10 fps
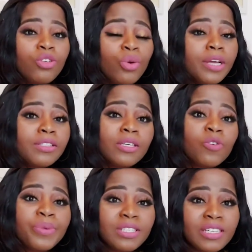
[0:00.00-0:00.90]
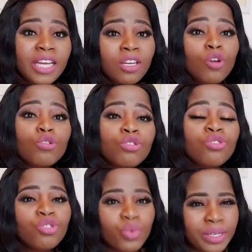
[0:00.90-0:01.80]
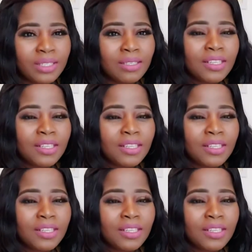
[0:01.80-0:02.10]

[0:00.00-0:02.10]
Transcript: a single person can also do it.